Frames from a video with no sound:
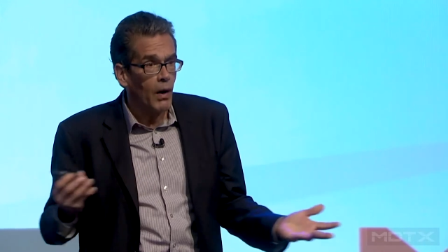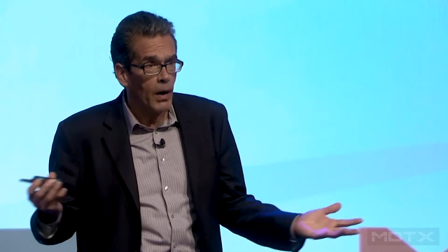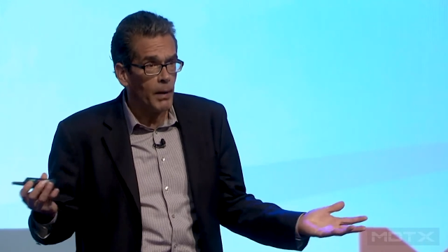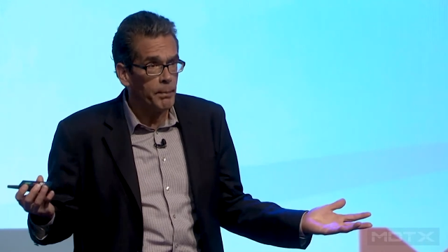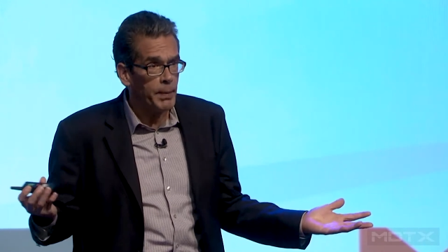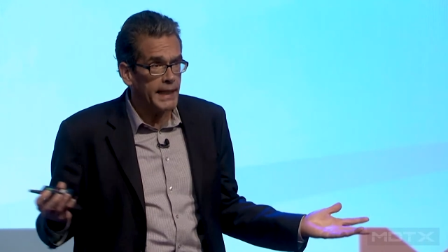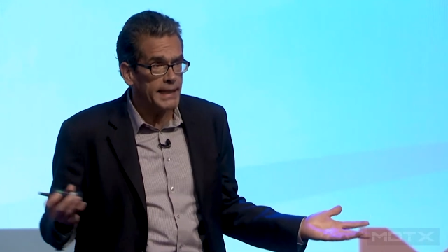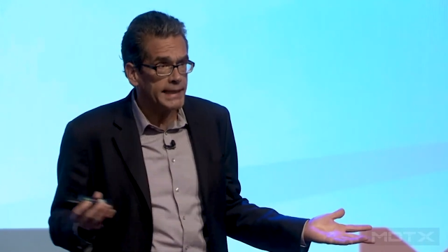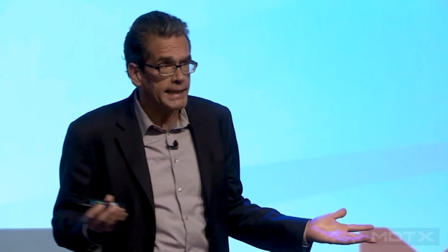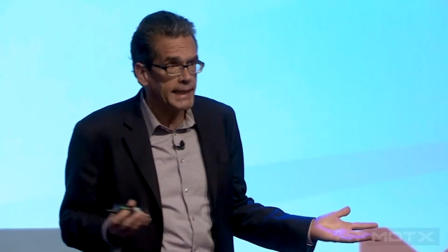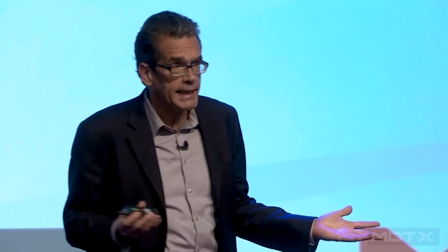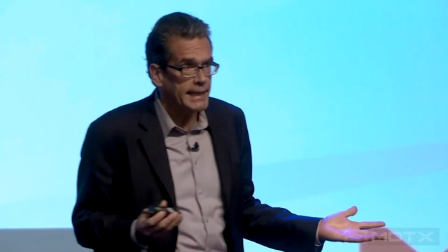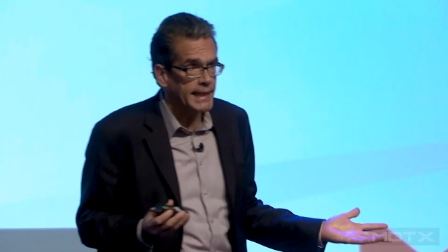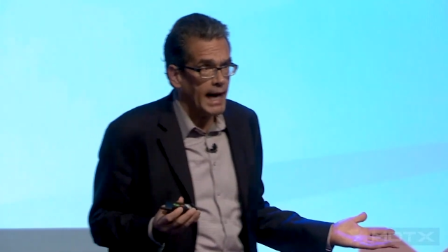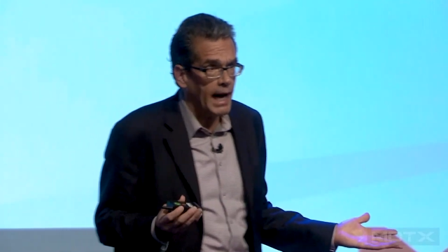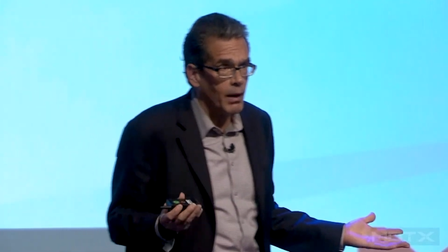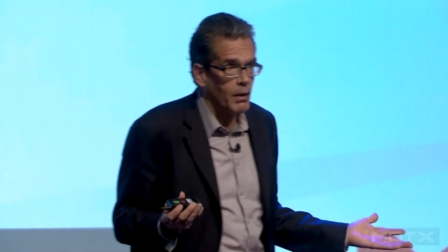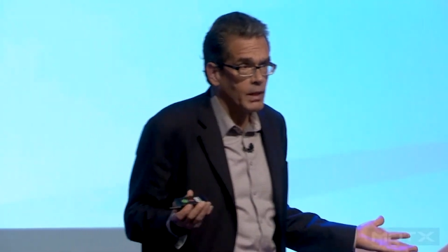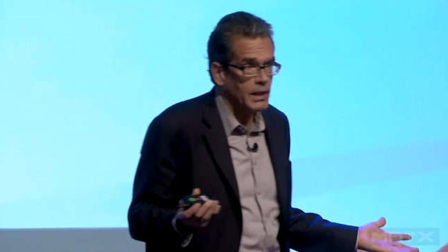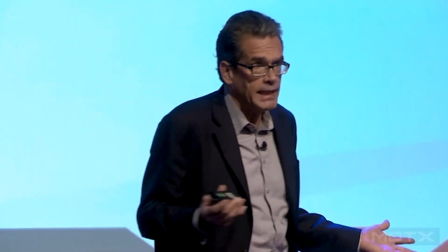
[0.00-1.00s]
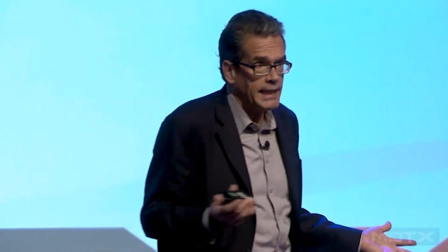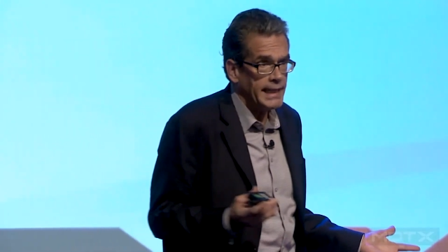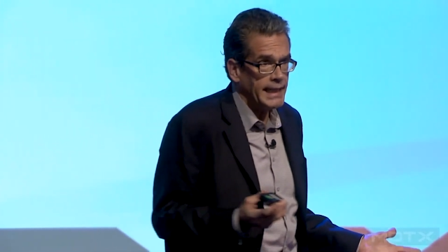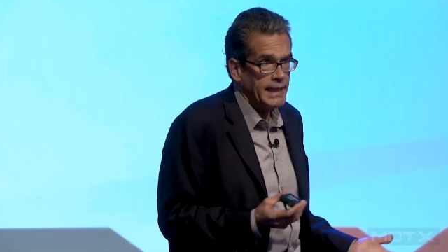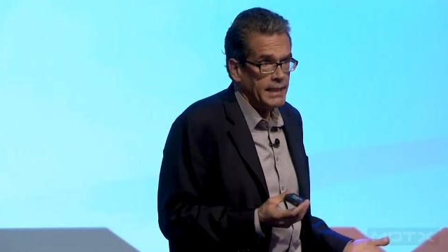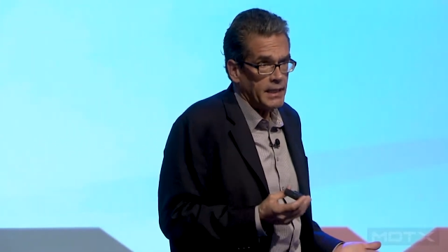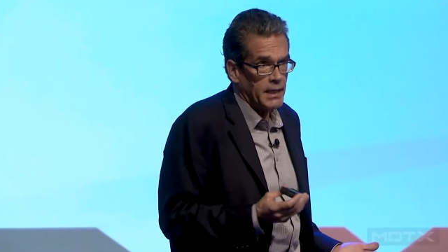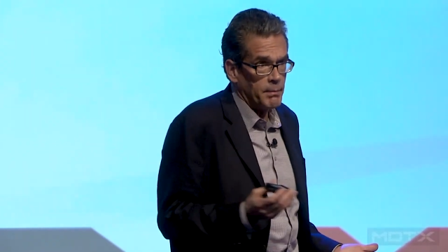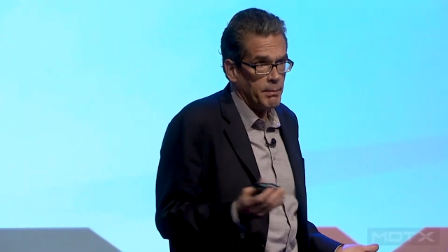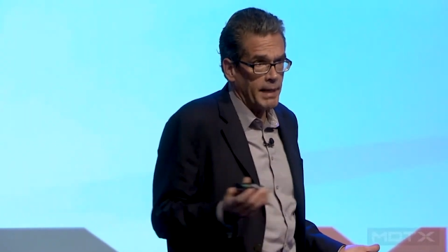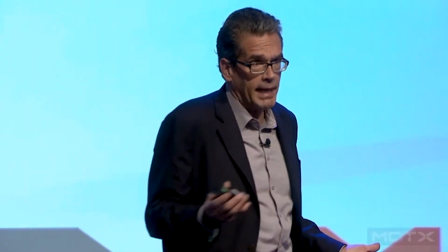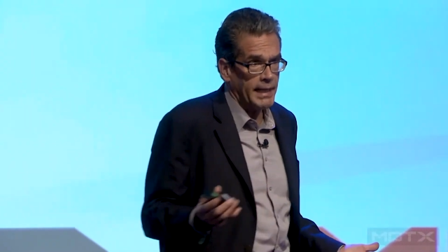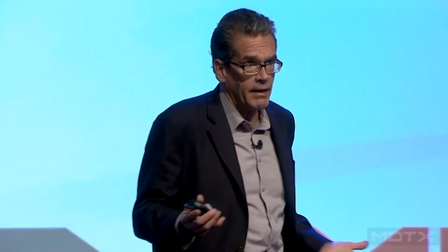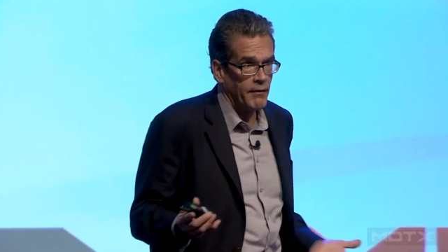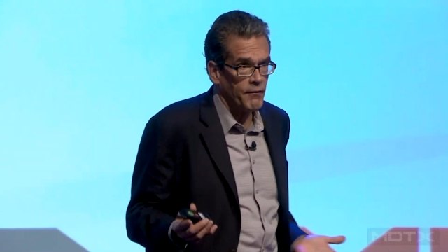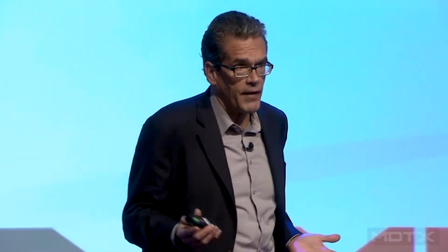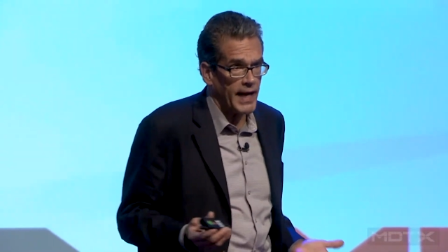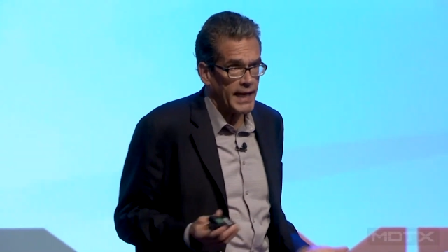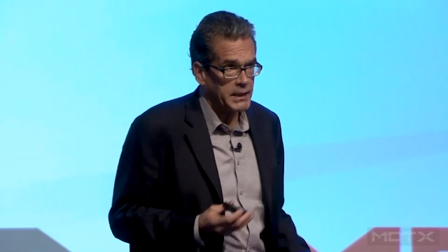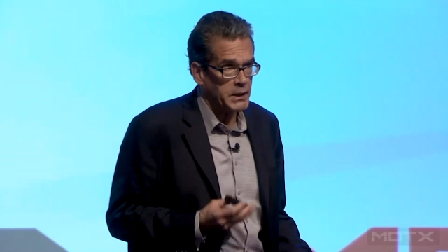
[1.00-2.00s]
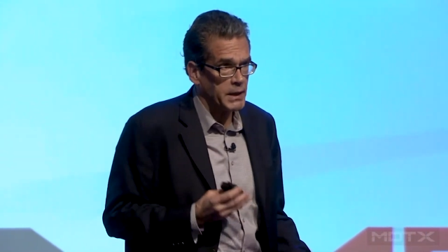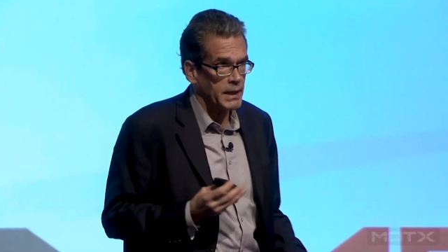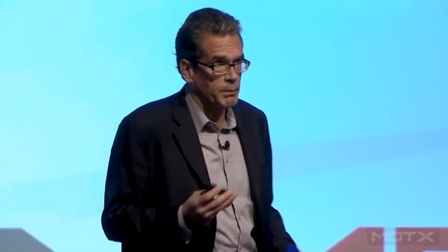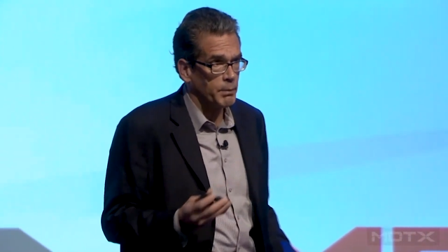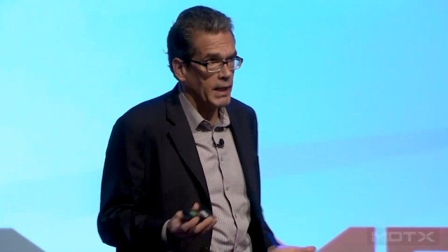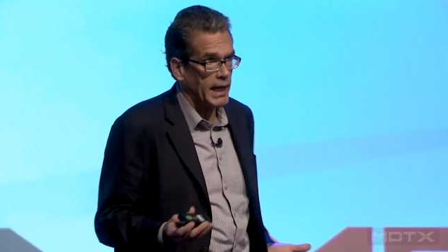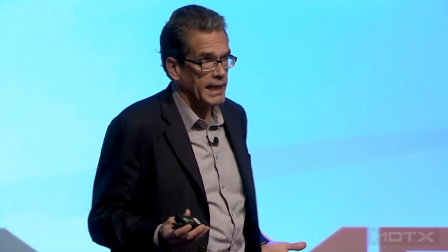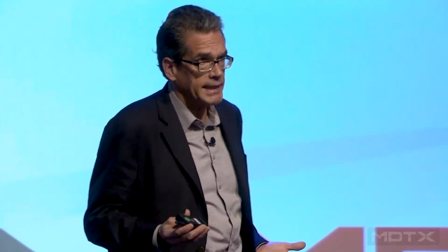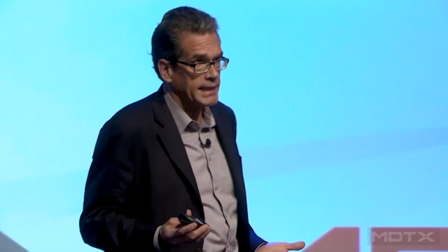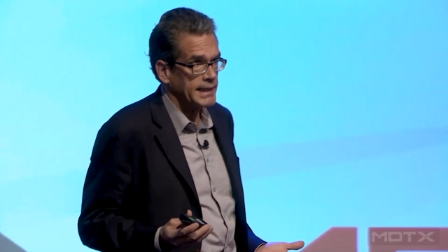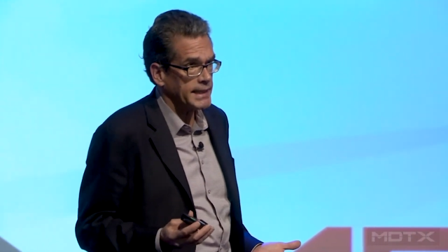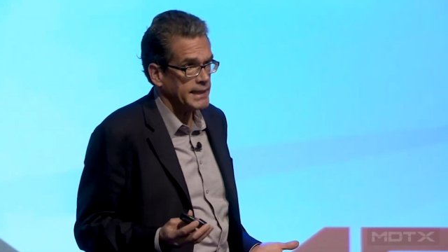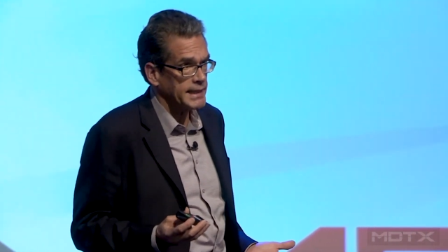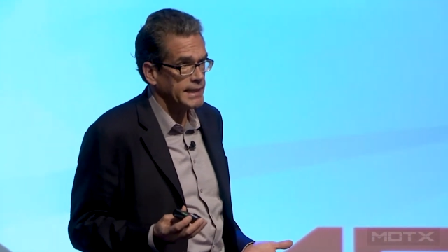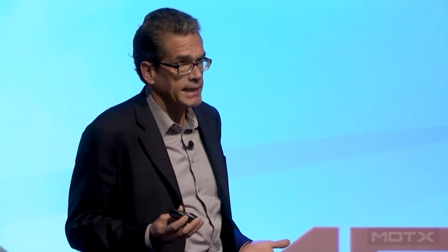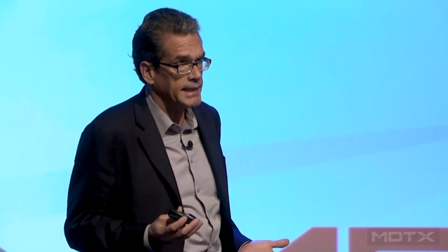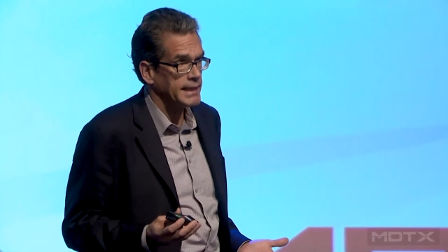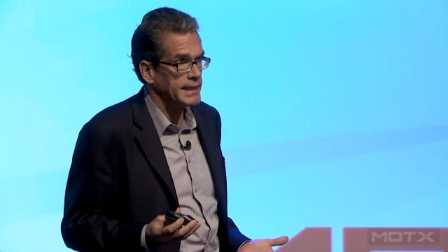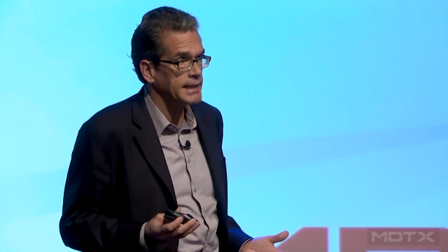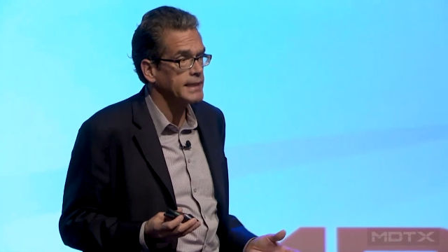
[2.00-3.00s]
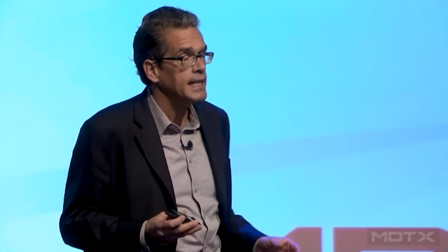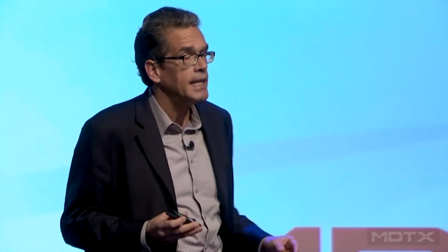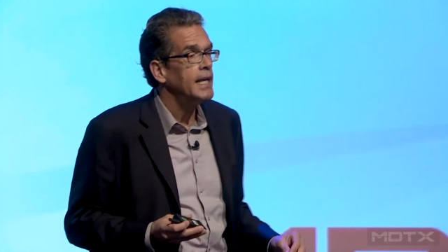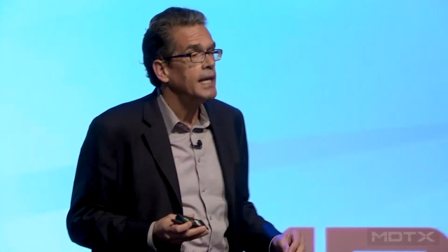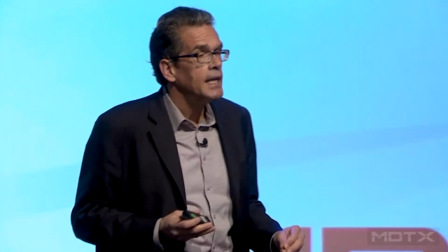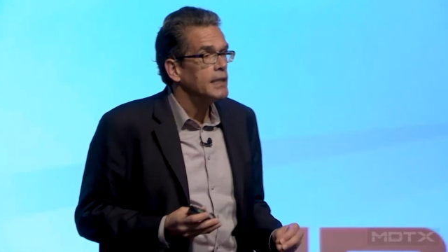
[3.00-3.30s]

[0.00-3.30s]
or basically how clean your manufacturing process is.